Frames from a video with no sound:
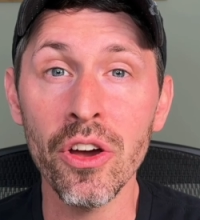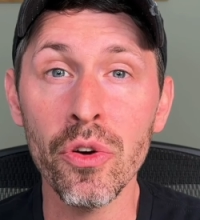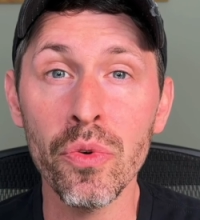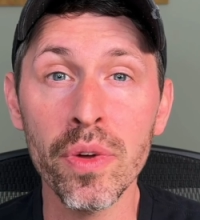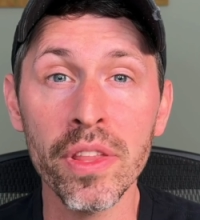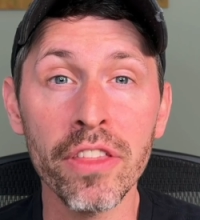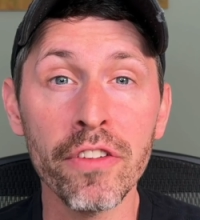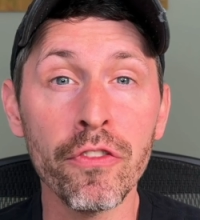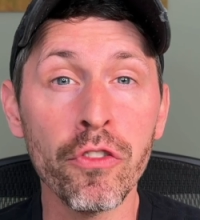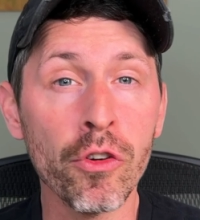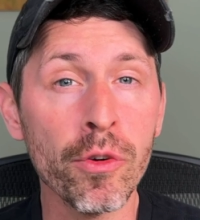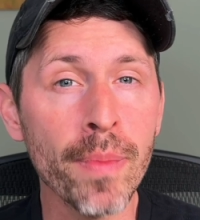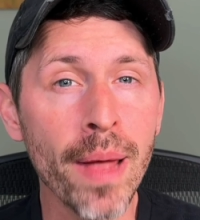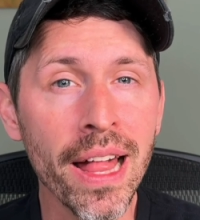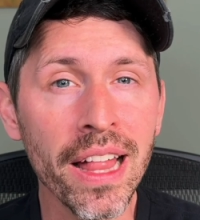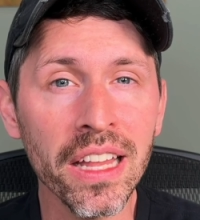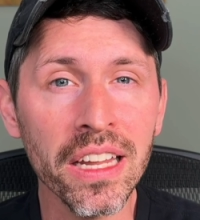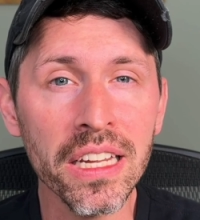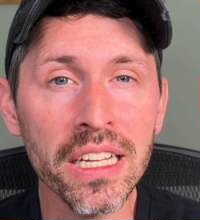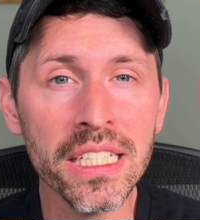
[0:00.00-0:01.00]
with the
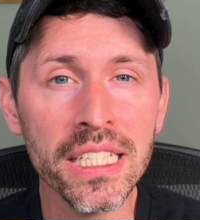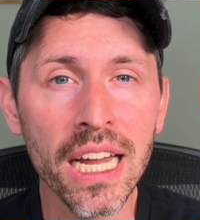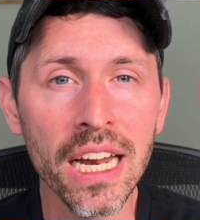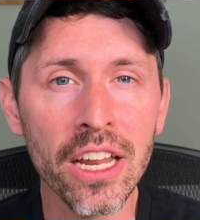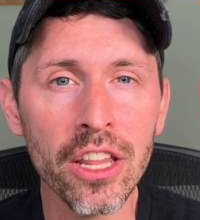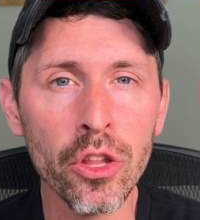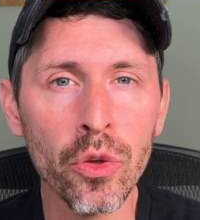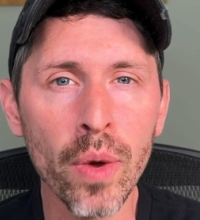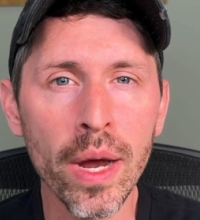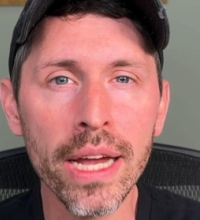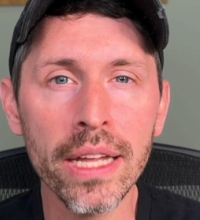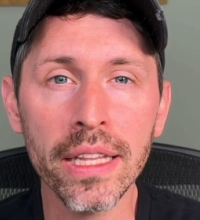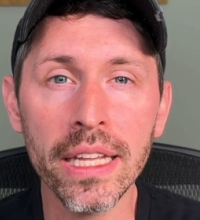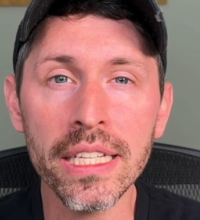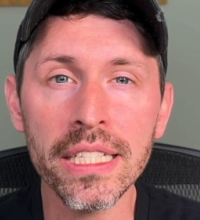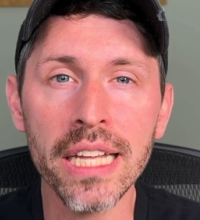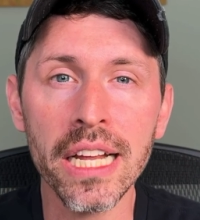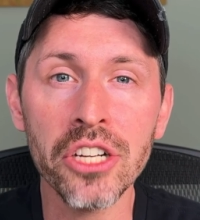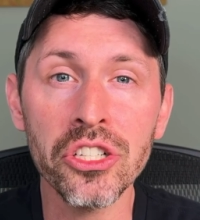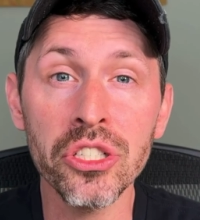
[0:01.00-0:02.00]
formalities out of the way, let's
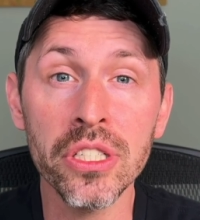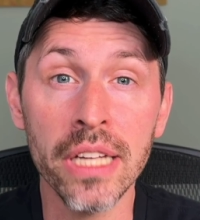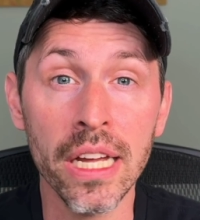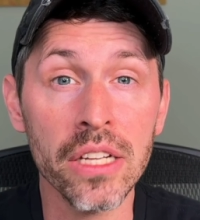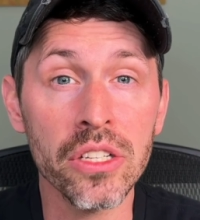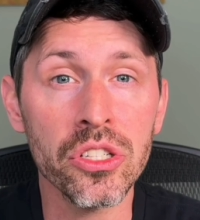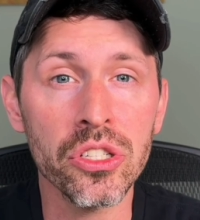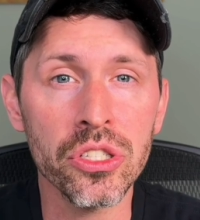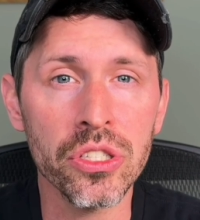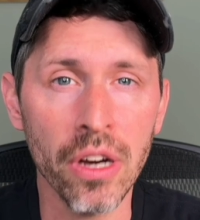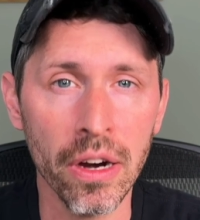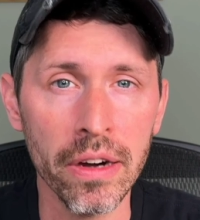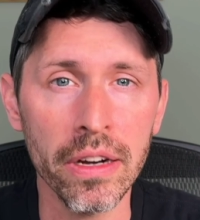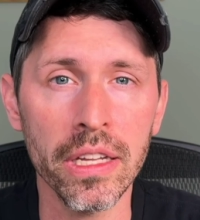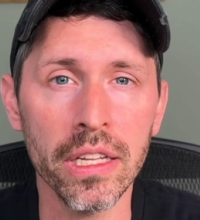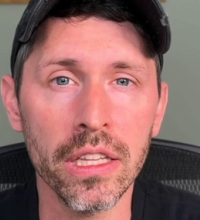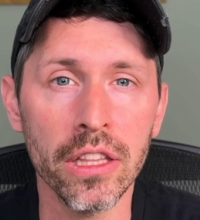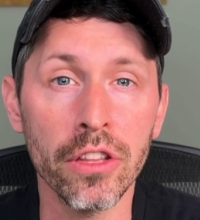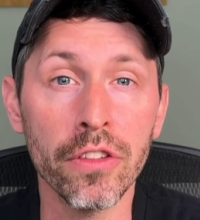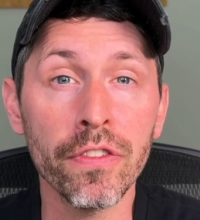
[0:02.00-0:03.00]
actually get started.
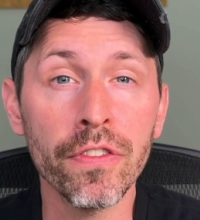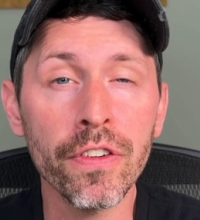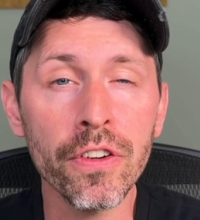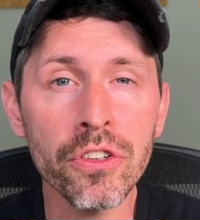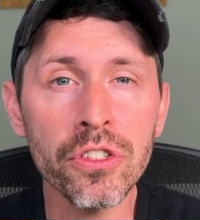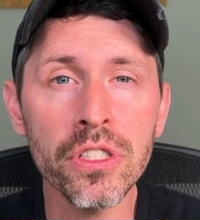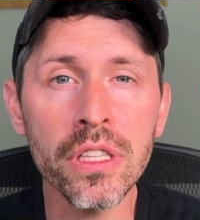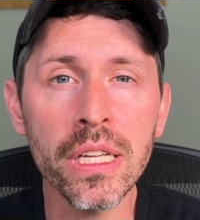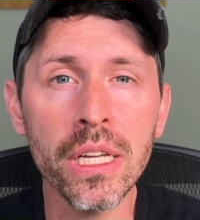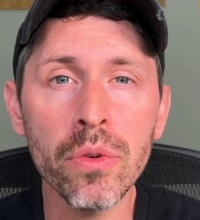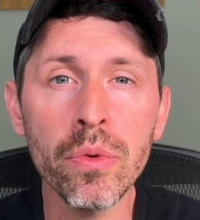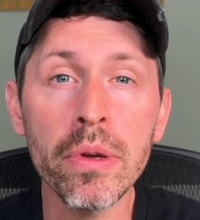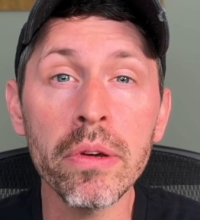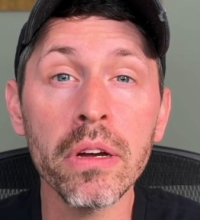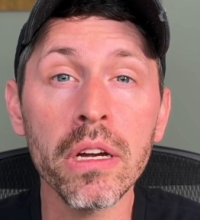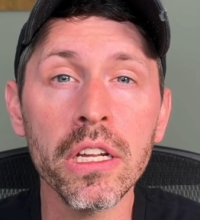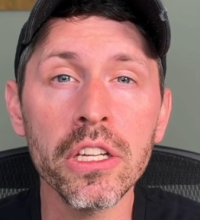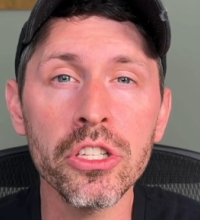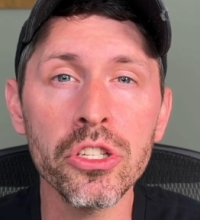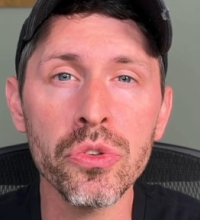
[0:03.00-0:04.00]
The first thing we are going
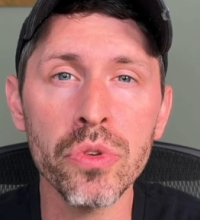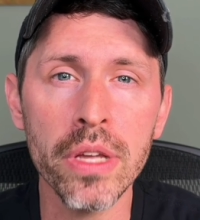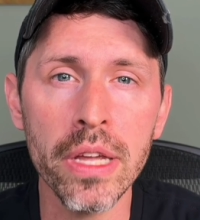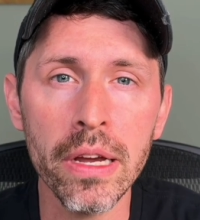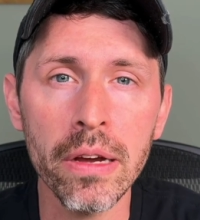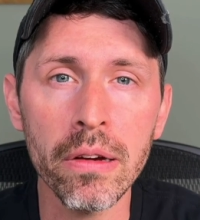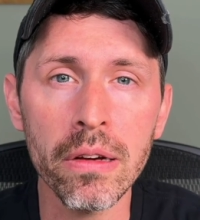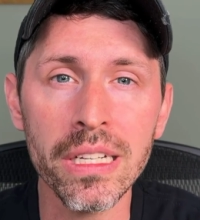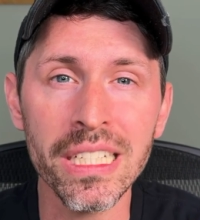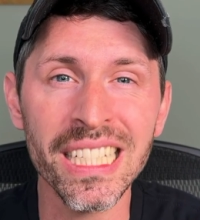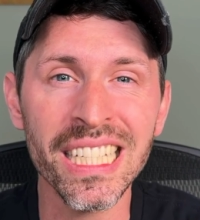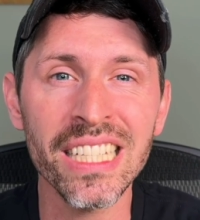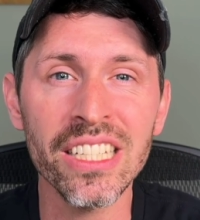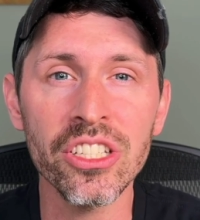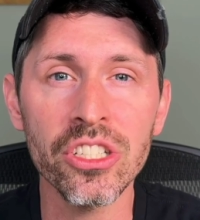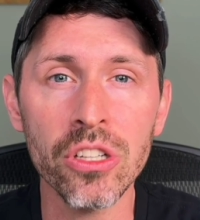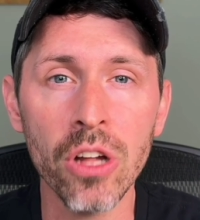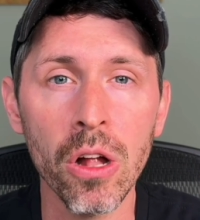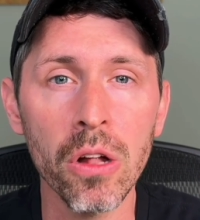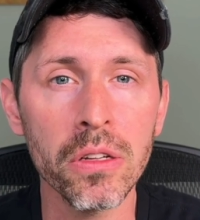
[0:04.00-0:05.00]
to do here is
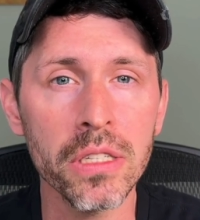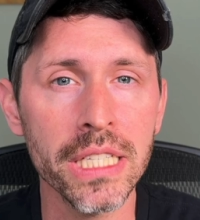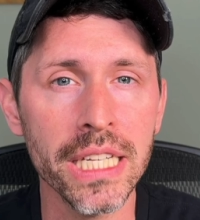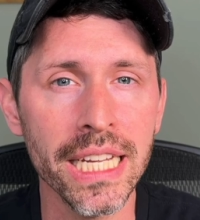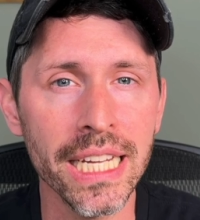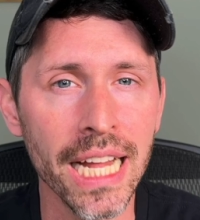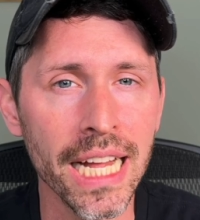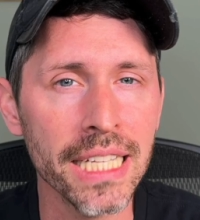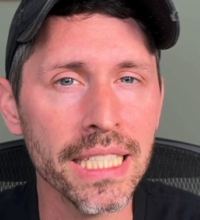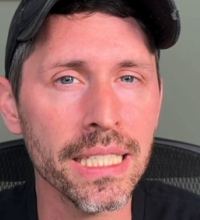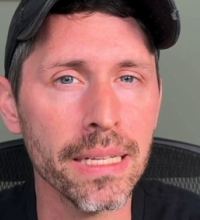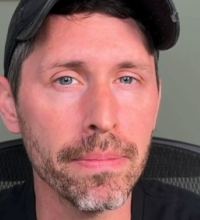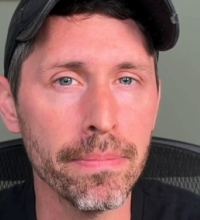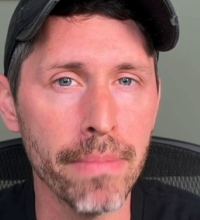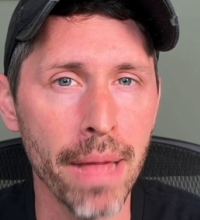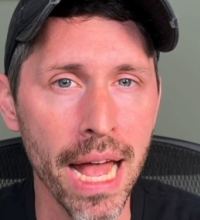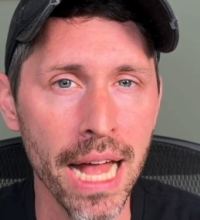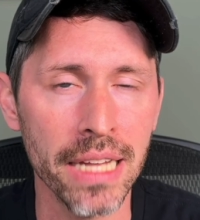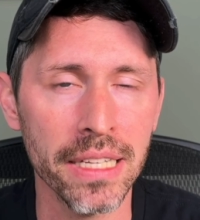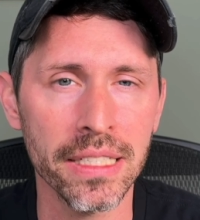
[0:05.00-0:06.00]
install DNS
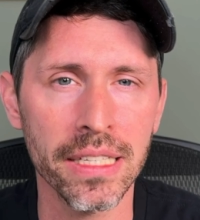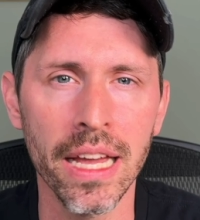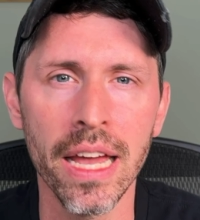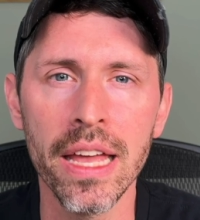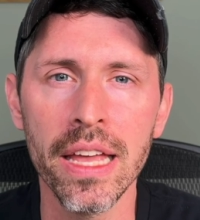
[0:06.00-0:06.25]
mask.